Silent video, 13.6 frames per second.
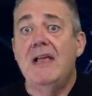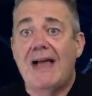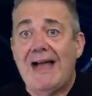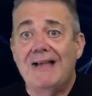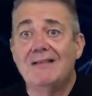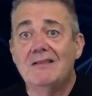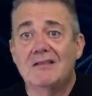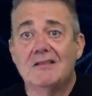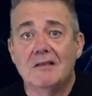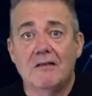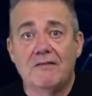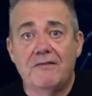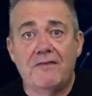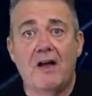and to
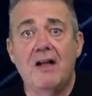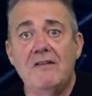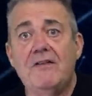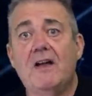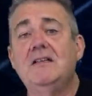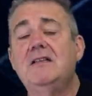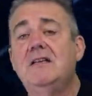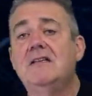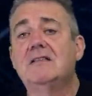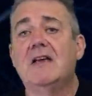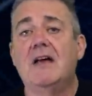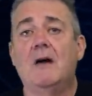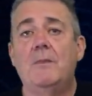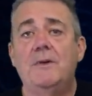the five ideas
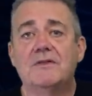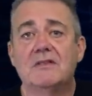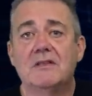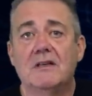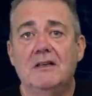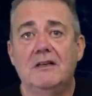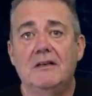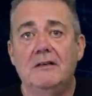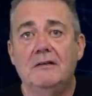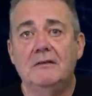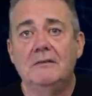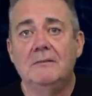that help us to learn.